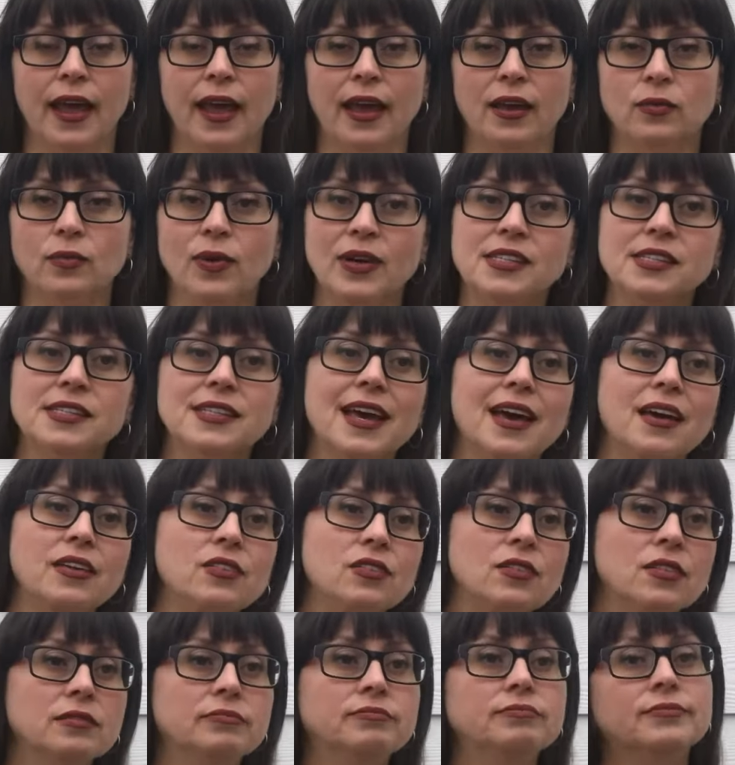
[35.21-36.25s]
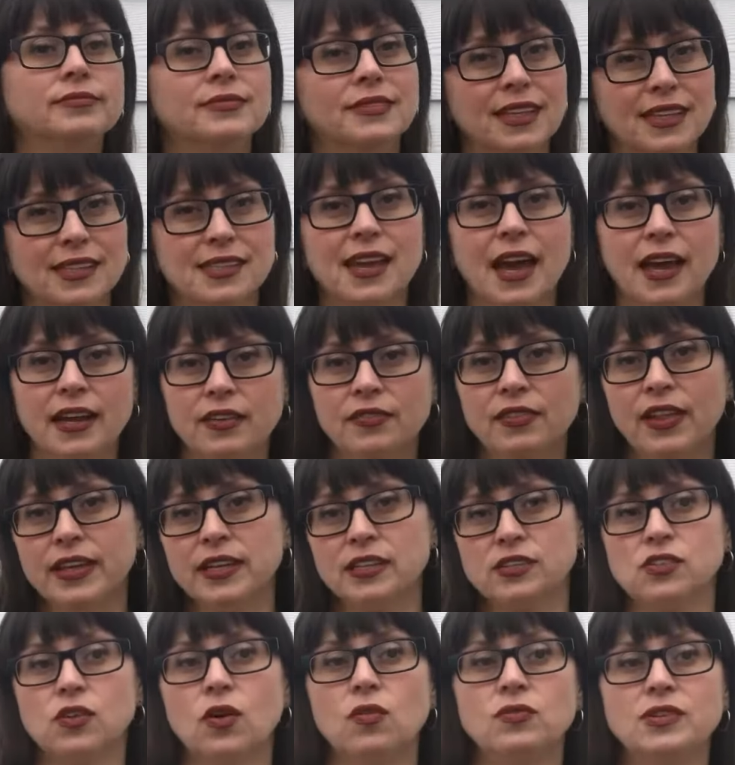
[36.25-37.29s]
And West Seattle is kind of
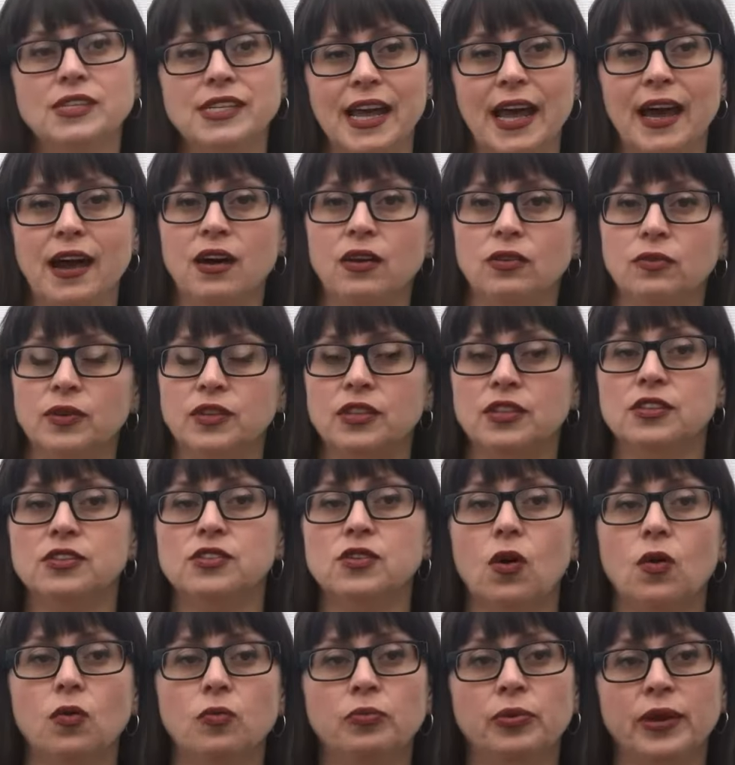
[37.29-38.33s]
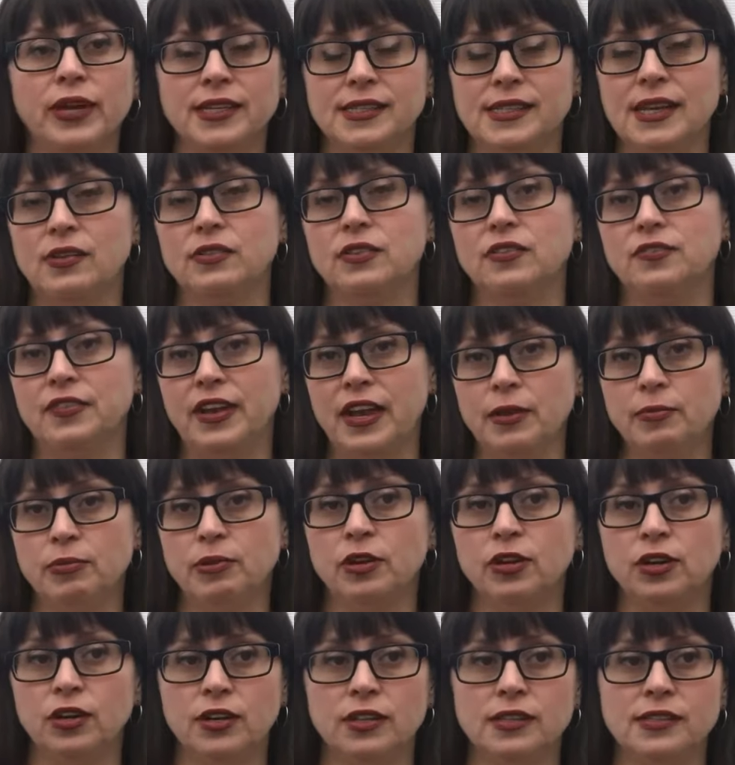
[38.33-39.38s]
like its own town with its own breakdown of
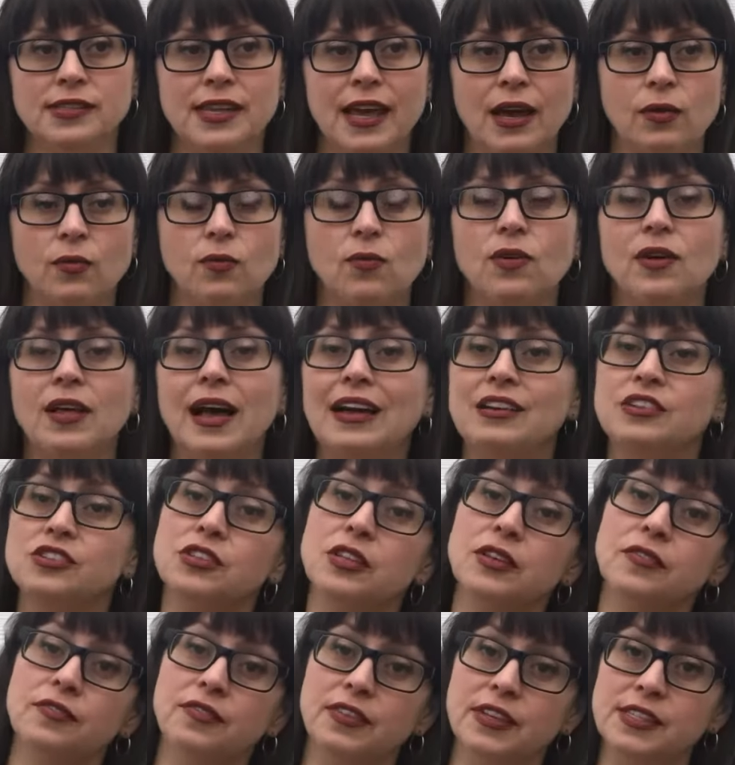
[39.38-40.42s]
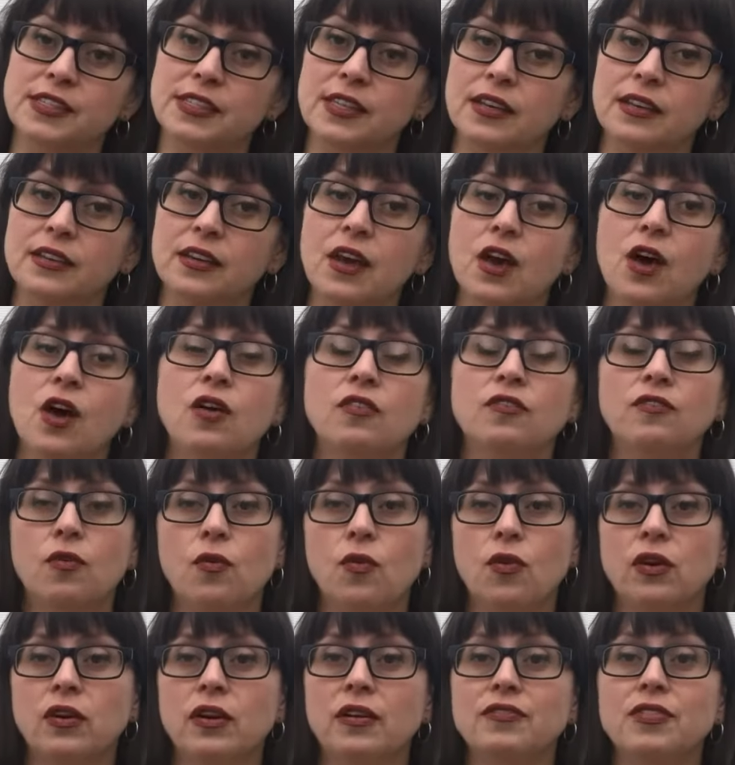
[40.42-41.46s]
neighborhoods, and we'll actually visit
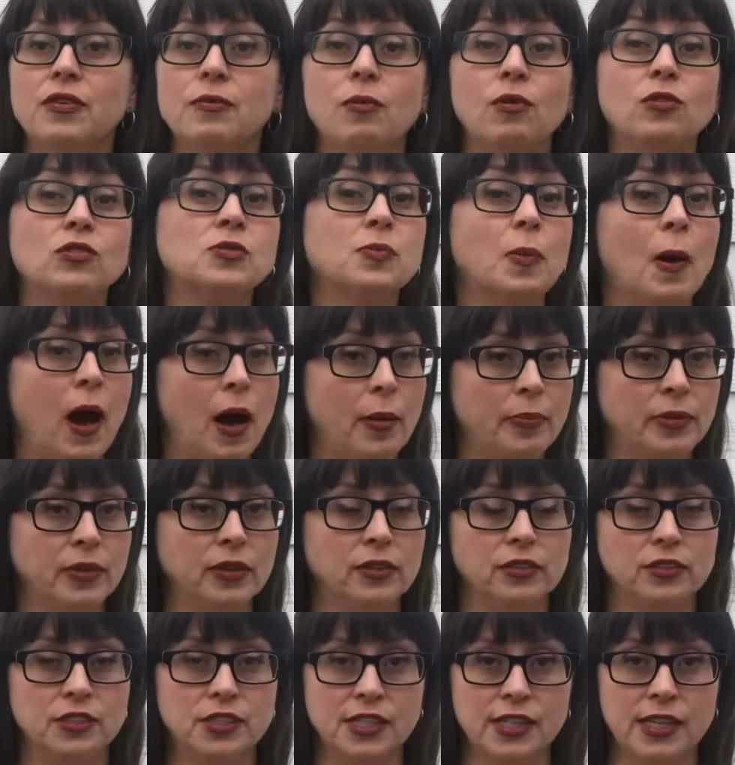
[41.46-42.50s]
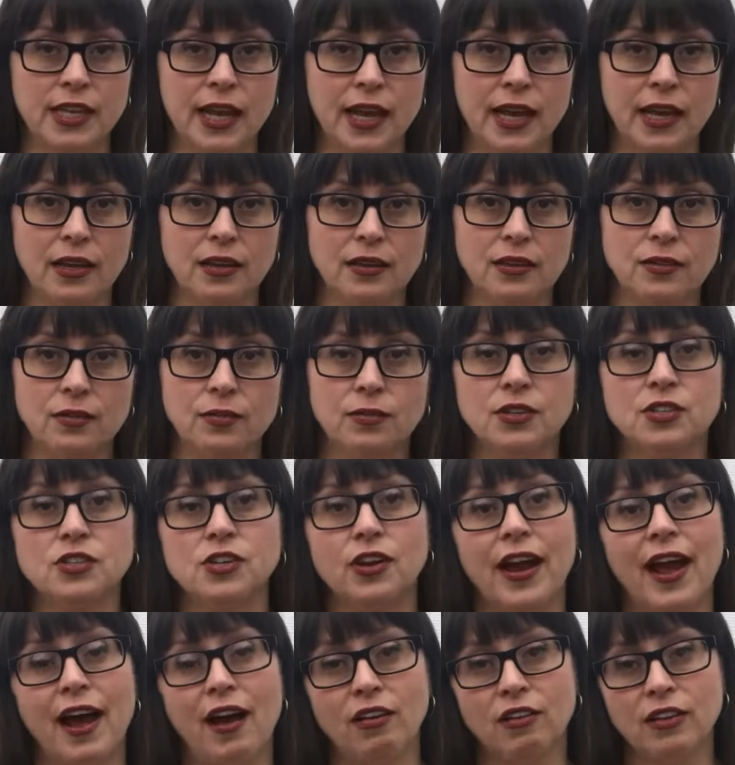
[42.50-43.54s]
four of the most popular today, which
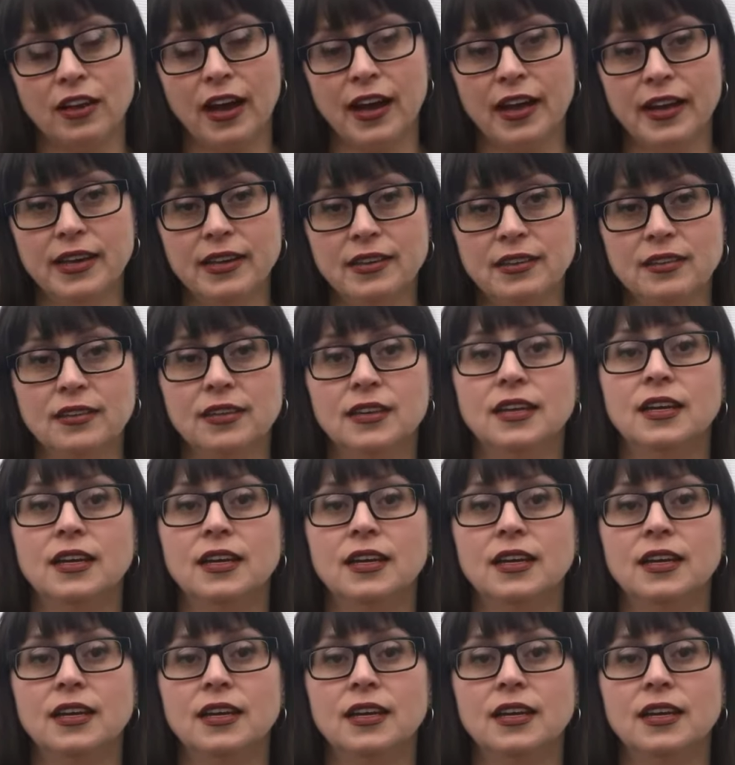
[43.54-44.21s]
are Alki,